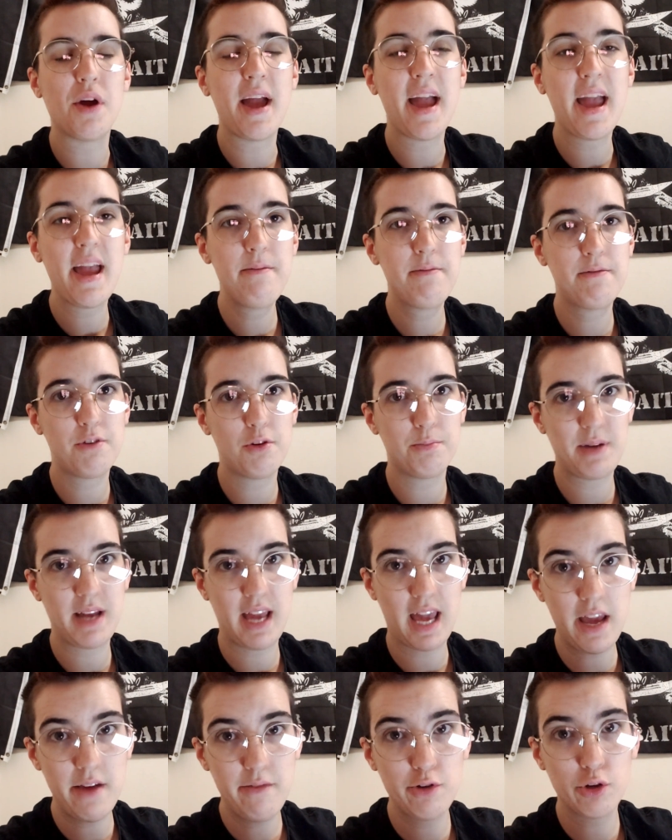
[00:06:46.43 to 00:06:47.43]
hateful
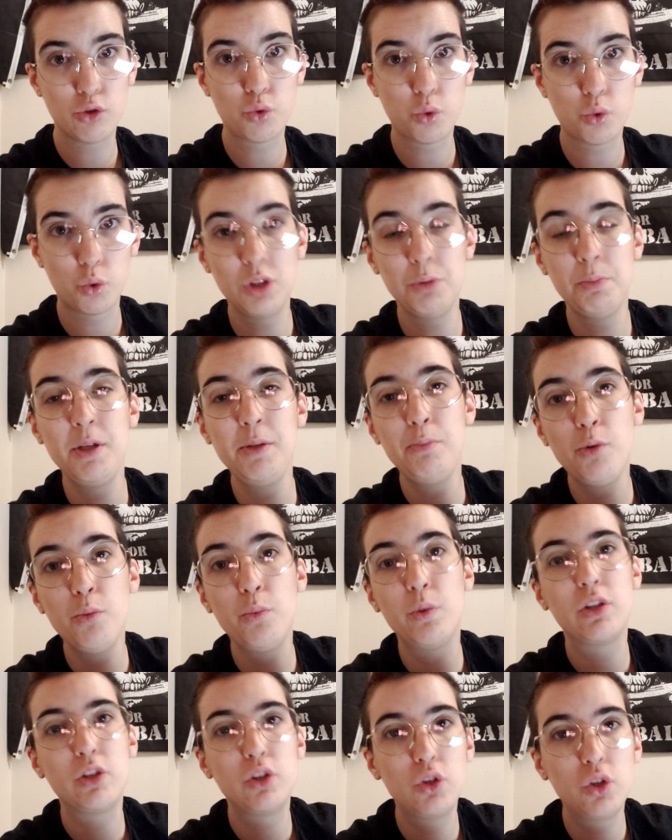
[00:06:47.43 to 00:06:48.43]
behavior towards people
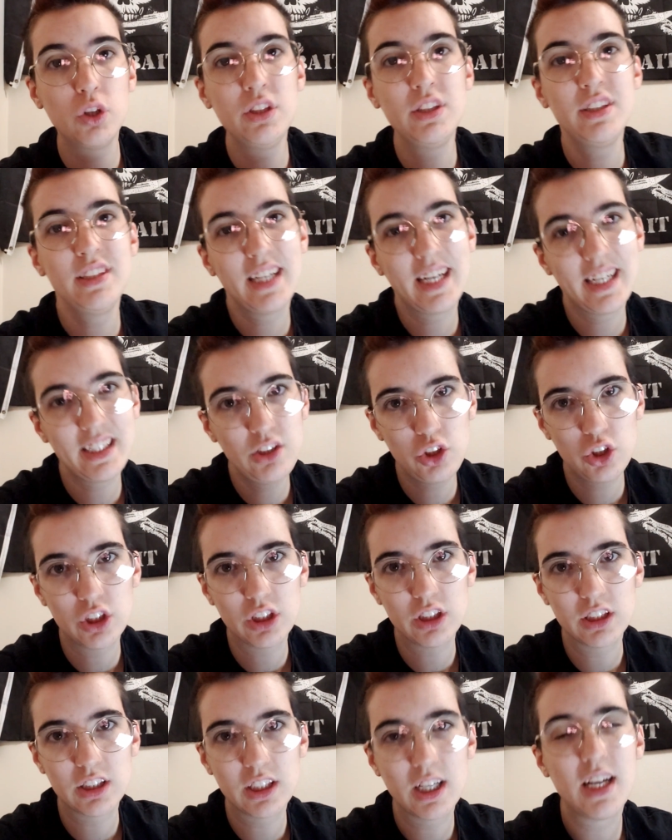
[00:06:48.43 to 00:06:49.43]
with good
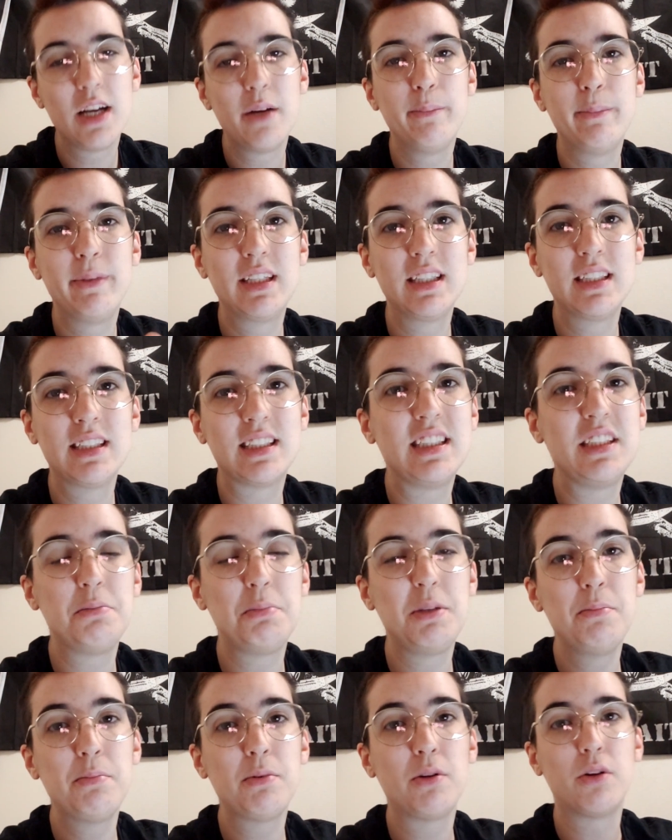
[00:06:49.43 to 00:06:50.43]
intentions because these
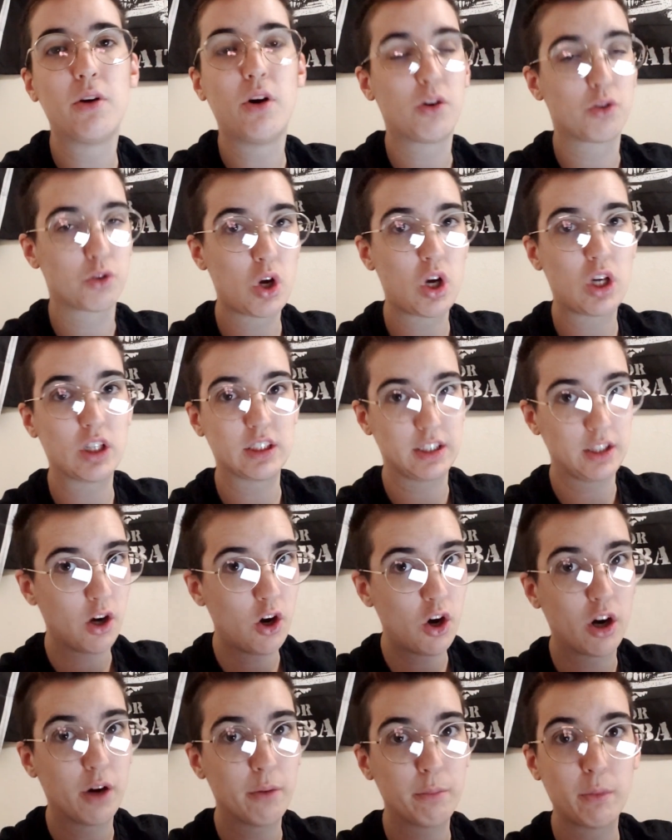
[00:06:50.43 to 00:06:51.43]
people are causing
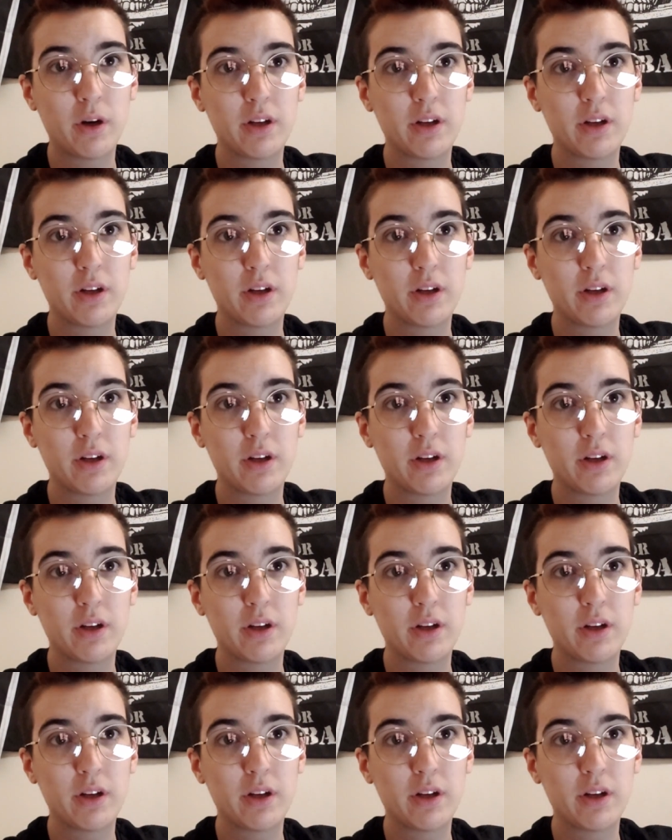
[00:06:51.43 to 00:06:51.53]
harm,